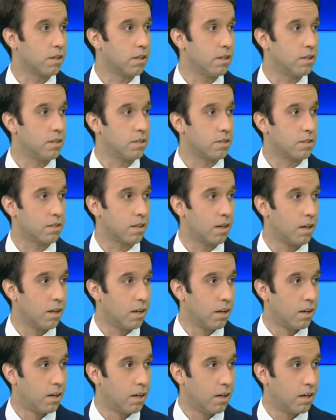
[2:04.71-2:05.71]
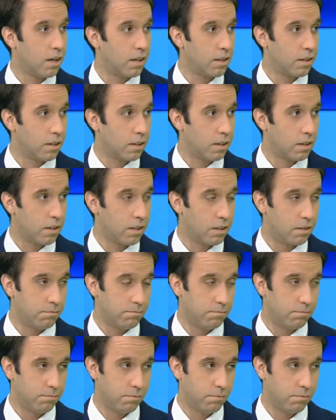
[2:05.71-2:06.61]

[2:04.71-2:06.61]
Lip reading: He's the